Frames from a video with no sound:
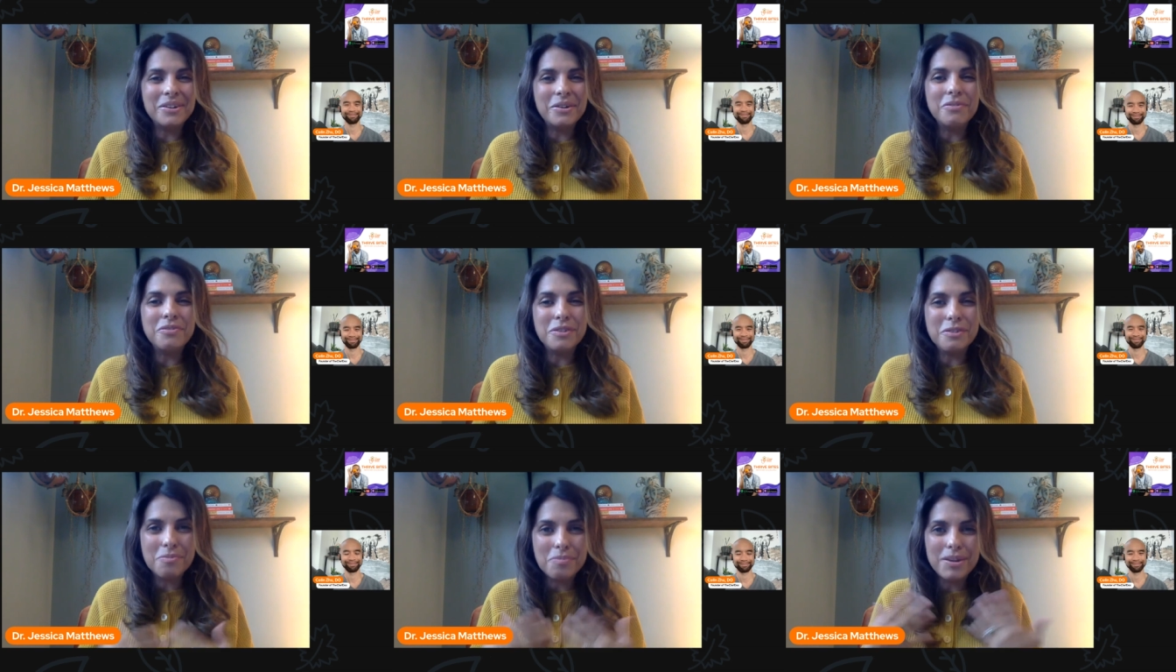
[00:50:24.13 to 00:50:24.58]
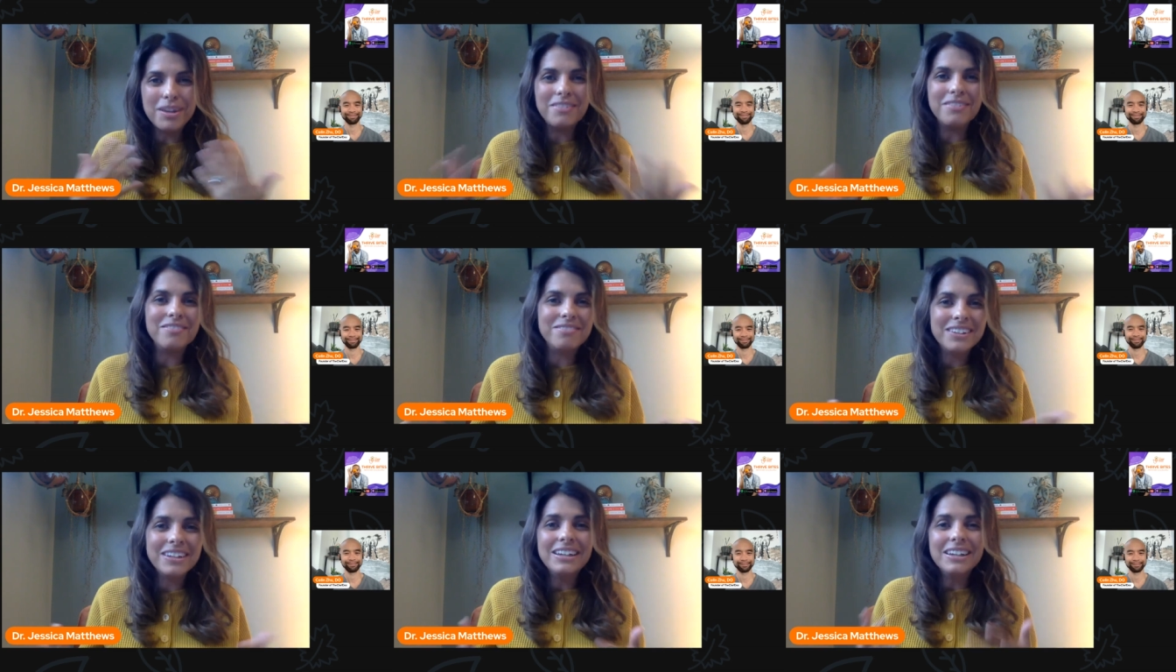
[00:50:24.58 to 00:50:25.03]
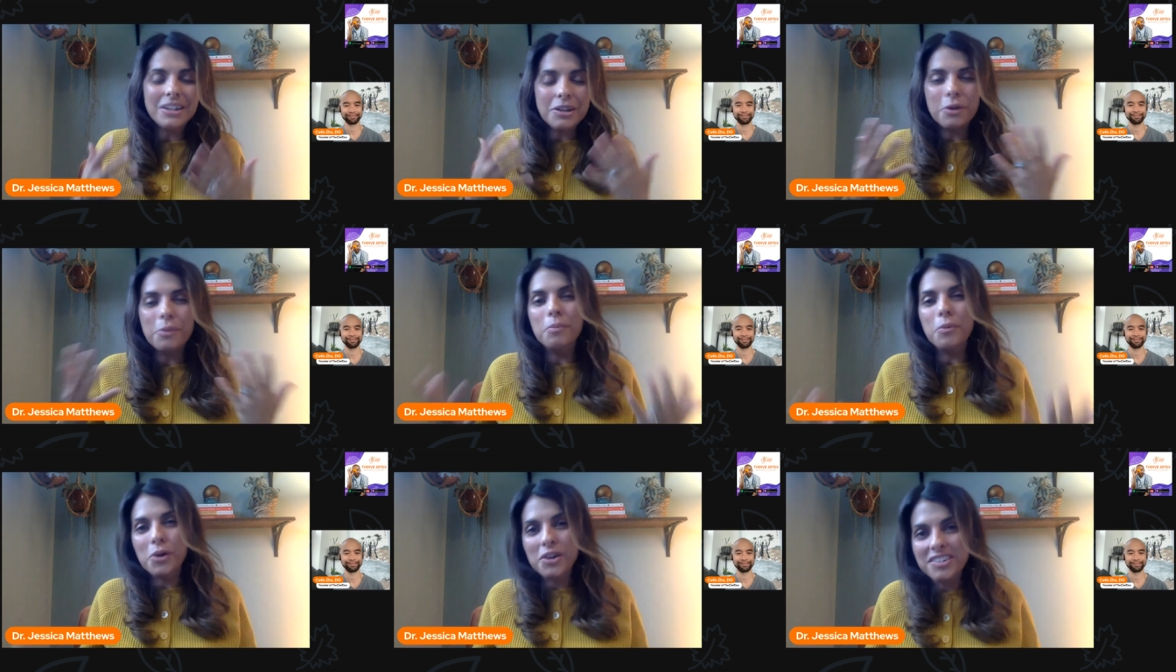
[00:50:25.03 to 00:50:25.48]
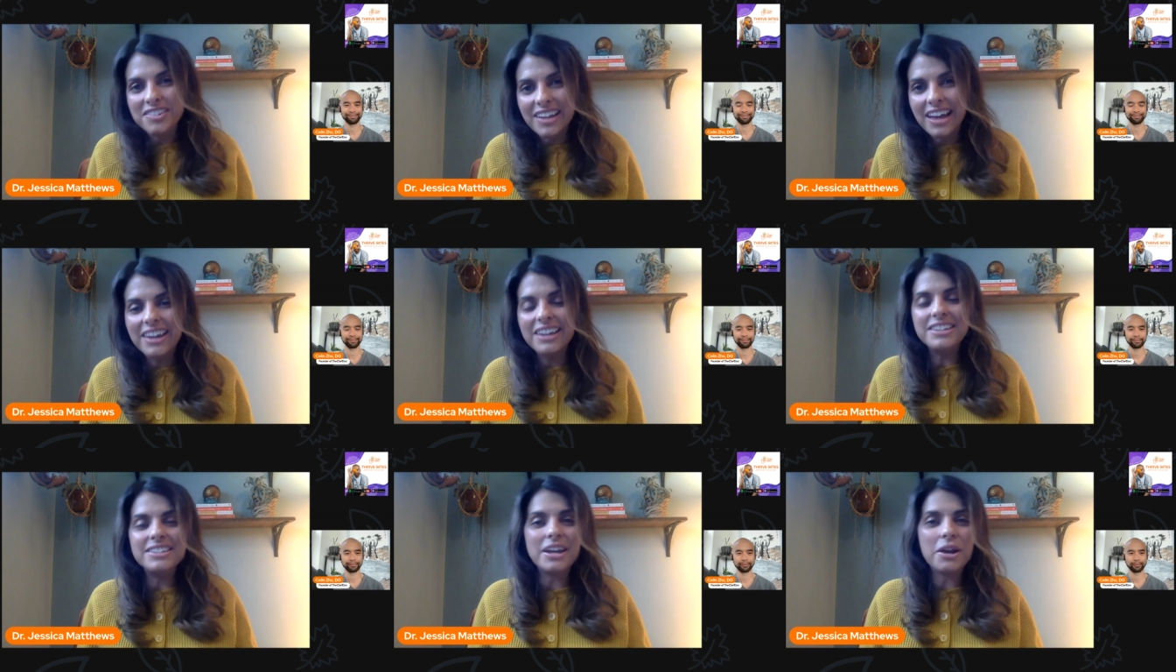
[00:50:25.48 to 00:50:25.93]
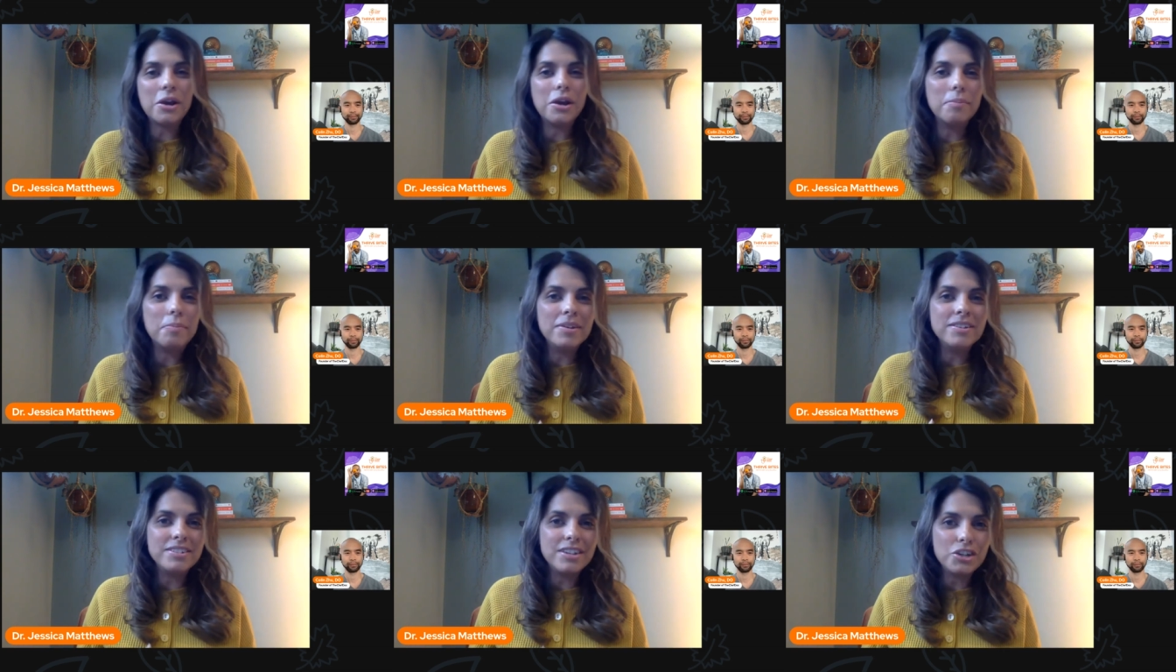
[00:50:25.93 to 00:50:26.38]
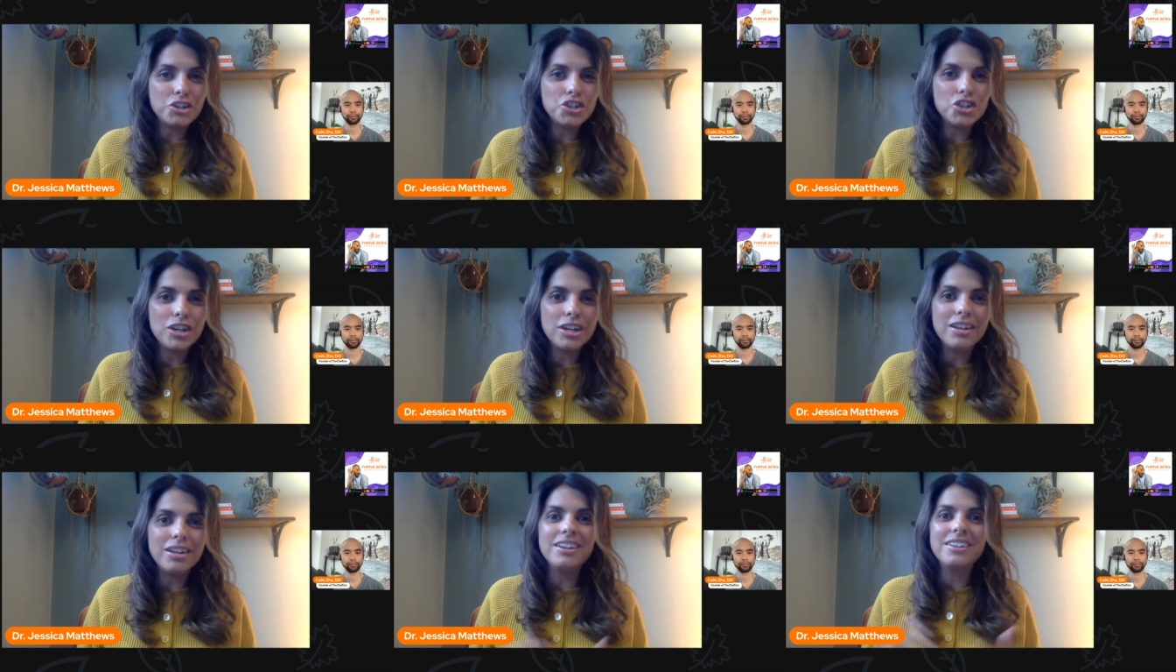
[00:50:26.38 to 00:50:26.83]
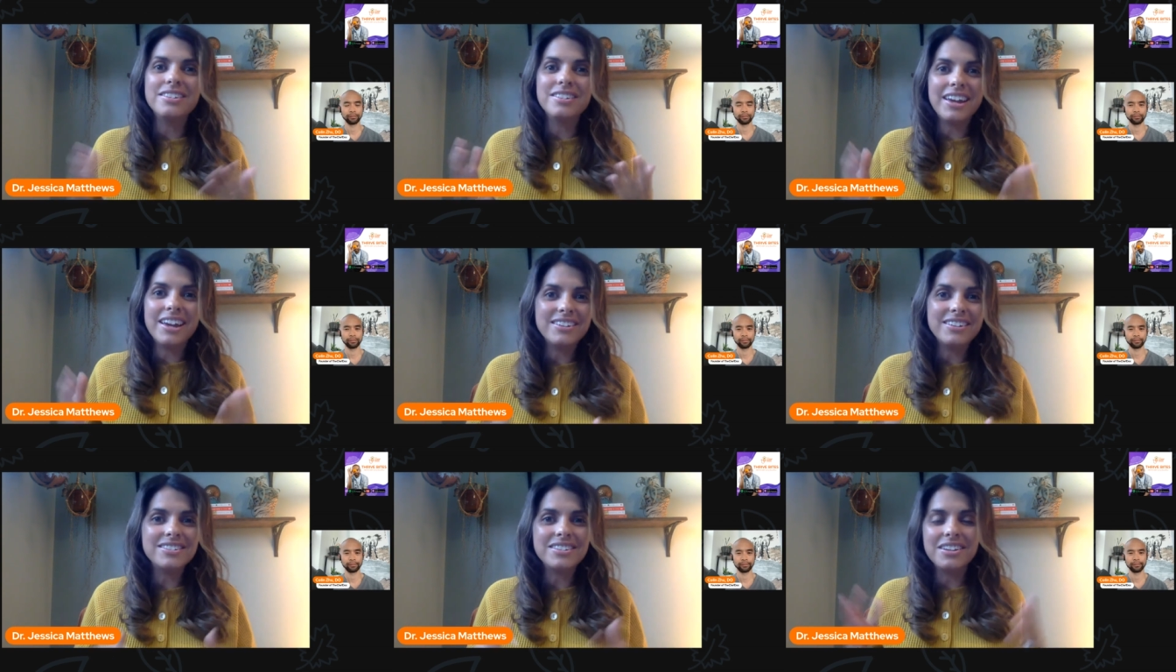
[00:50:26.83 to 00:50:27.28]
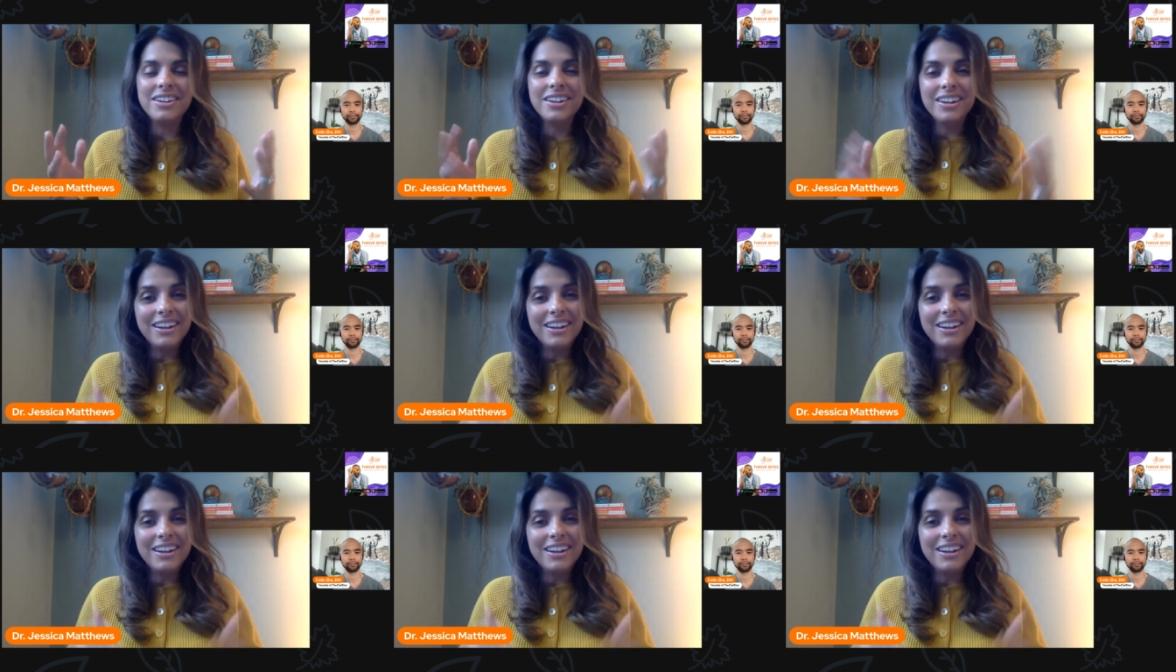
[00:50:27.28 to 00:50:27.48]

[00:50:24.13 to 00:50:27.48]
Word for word: If you've been, you know, more sedentary position, it's nice to.